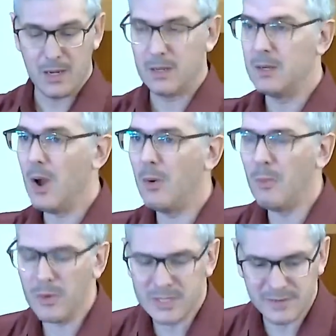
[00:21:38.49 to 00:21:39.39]
no
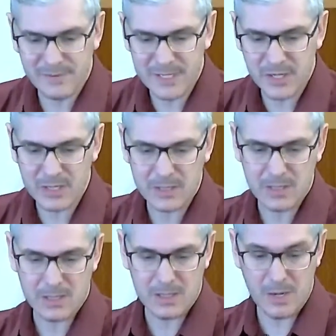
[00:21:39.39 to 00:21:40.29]
more division,
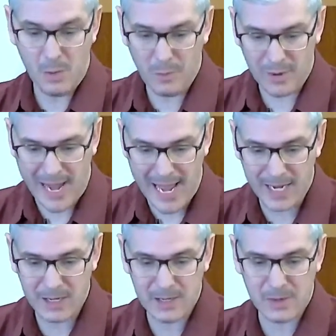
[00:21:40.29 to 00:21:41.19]
no more
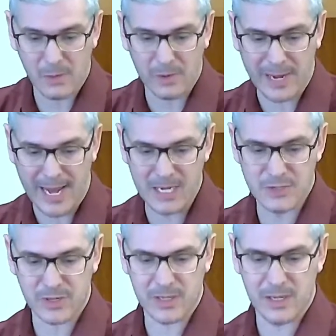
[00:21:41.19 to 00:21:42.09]
anger or
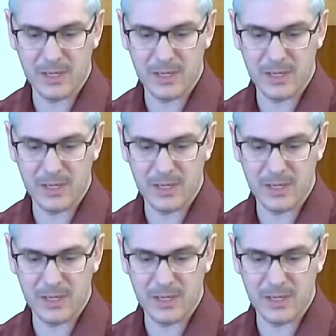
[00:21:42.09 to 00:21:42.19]
hatred.